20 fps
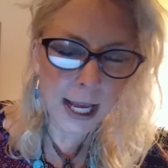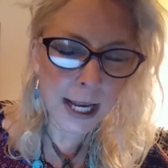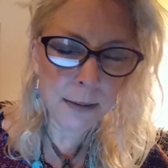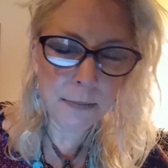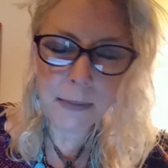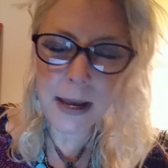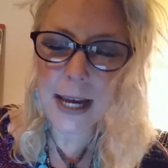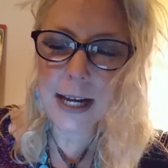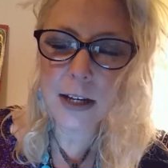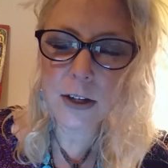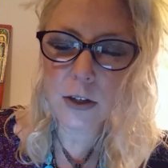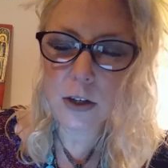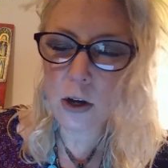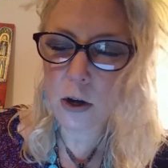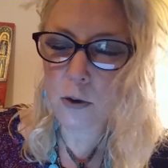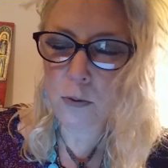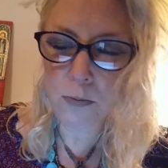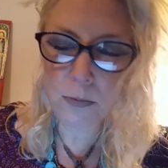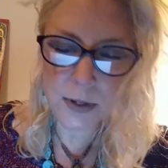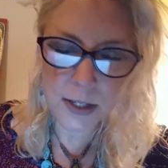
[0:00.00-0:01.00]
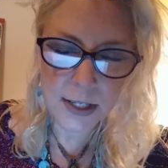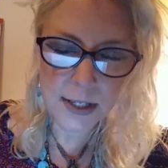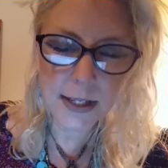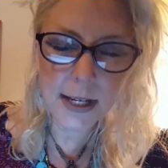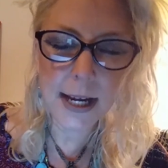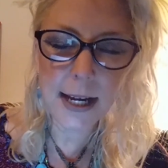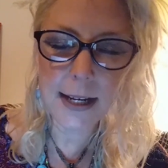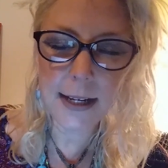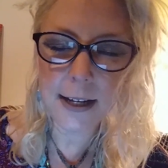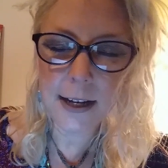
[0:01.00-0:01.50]
And make no
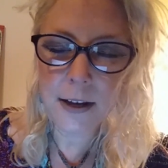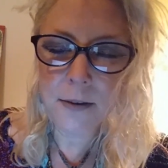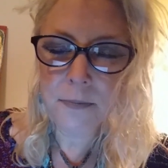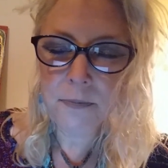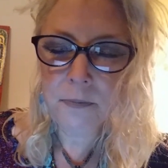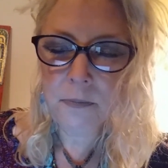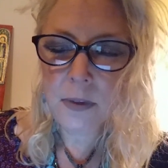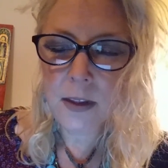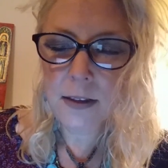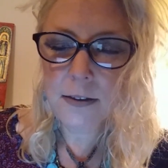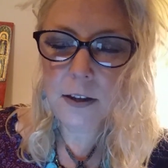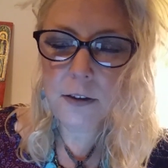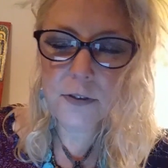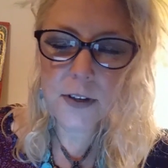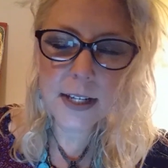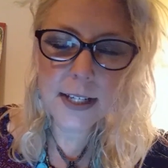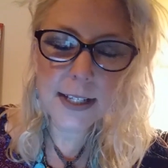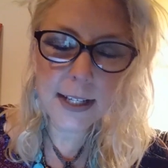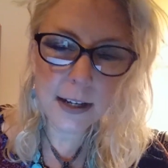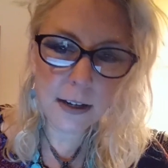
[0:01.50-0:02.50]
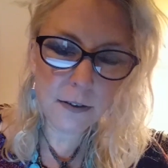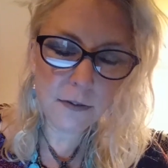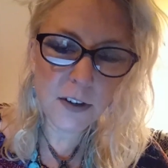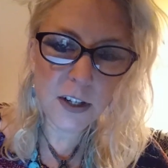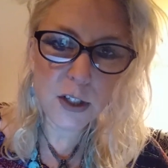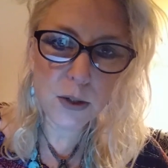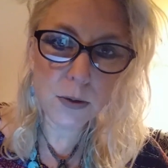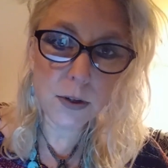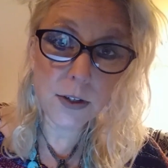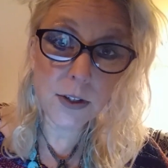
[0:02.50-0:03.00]
mistake that these
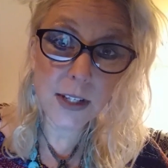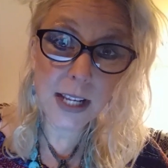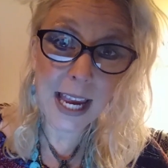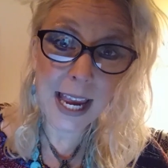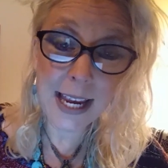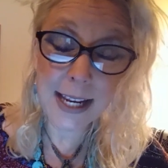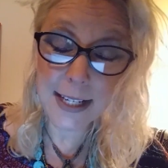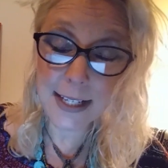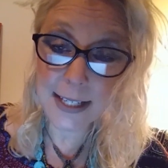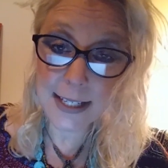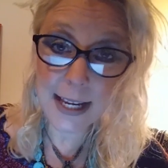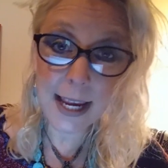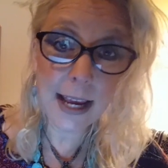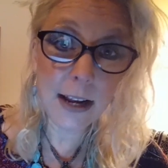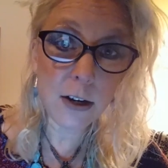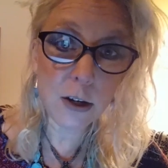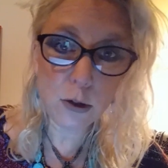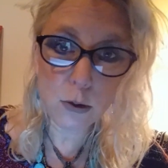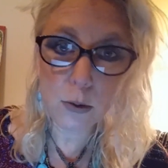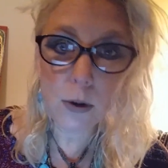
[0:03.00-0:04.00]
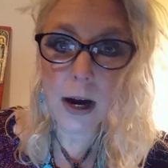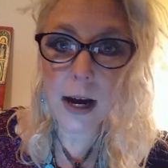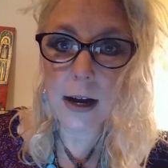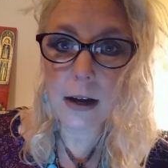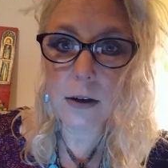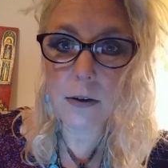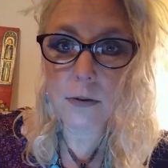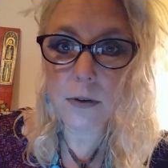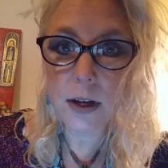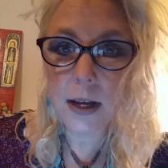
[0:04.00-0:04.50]
individuals can scan a
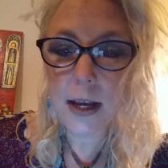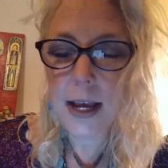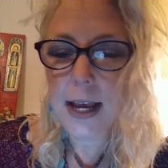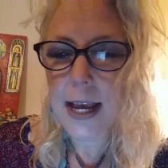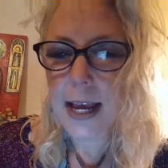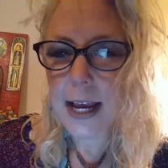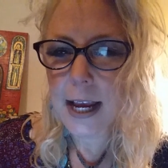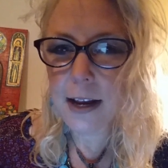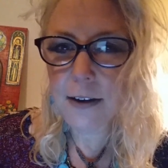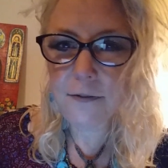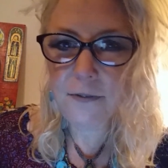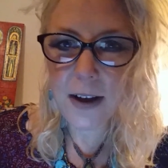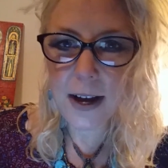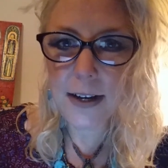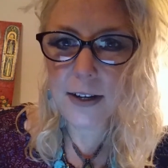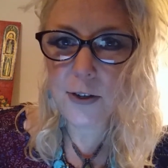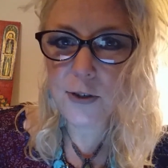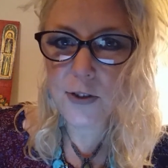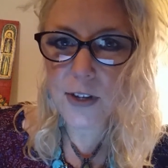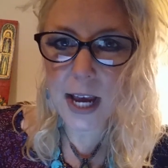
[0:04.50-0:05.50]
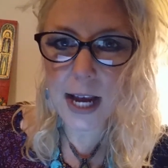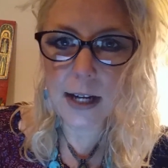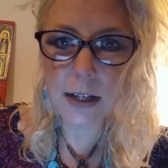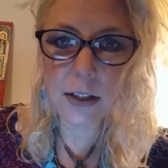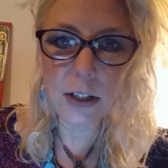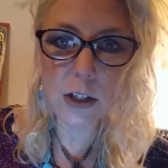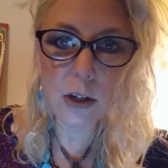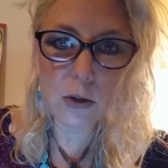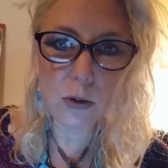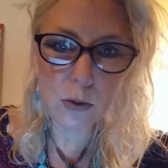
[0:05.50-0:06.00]
crowd and find
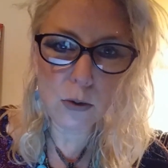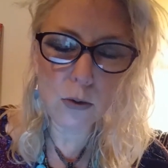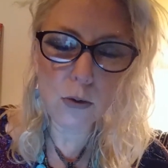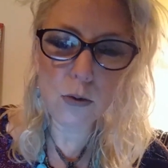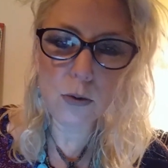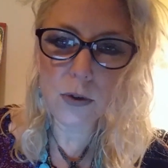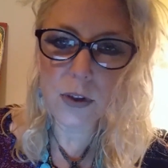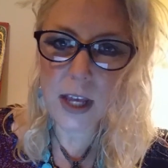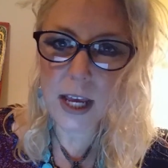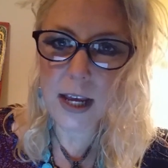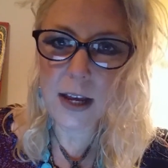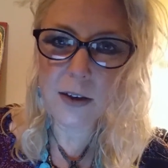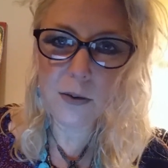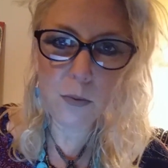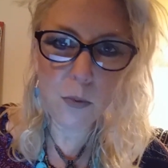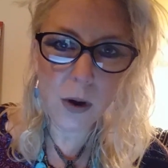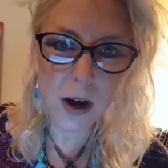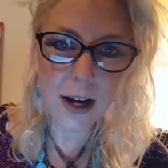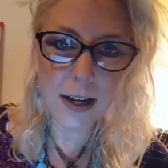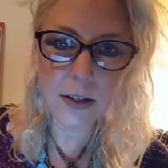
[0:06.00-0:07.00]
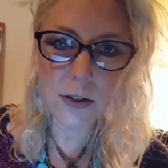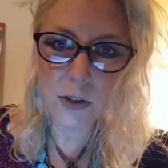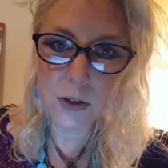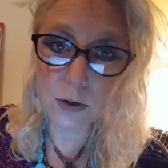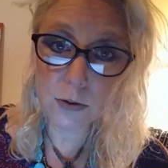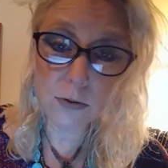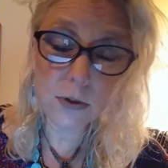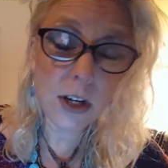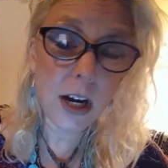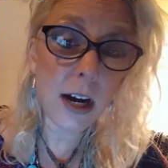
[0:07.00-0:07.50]
exactly who they want
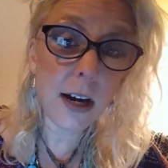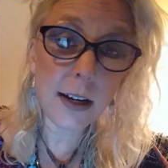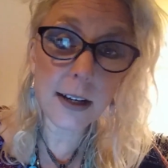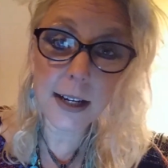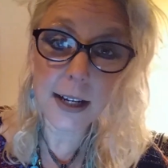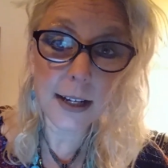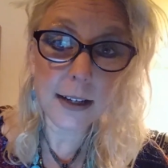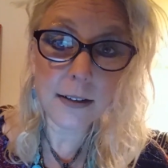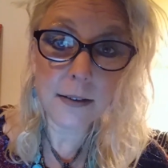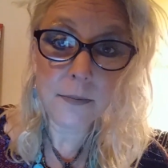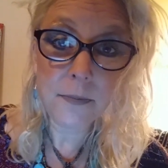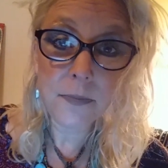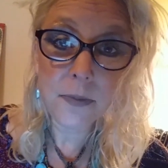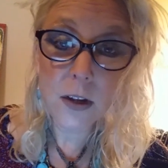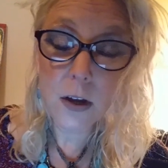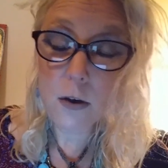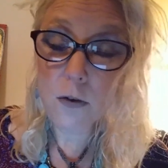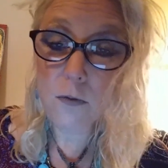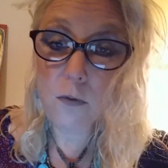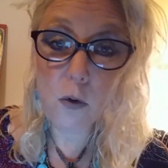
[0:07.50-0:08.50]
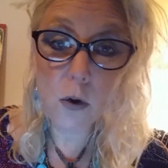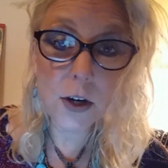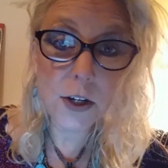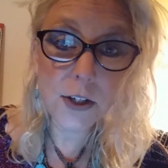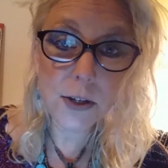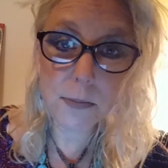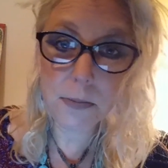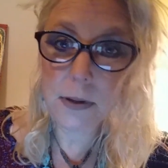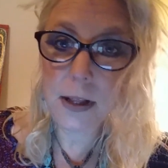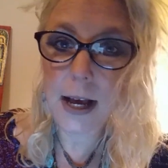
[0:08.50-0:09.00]
to target for
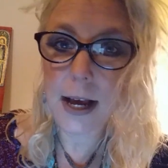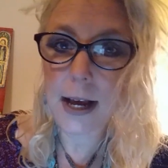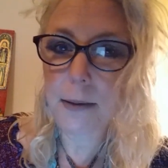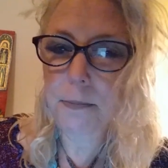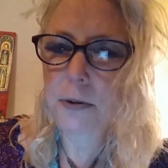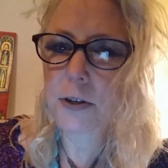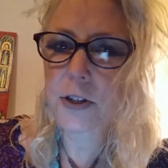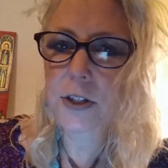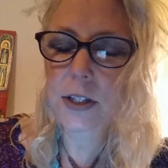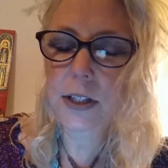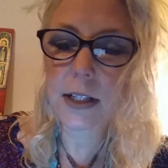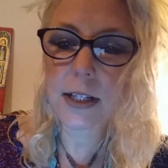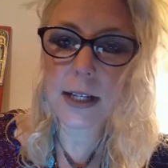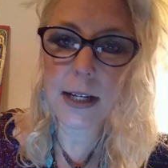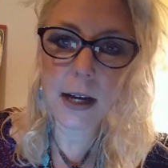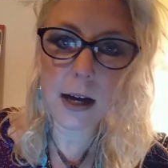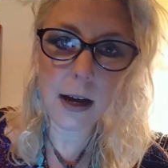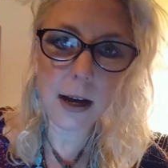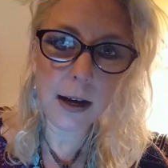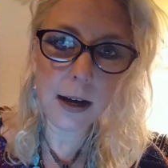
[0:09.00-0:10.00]
supply, particularly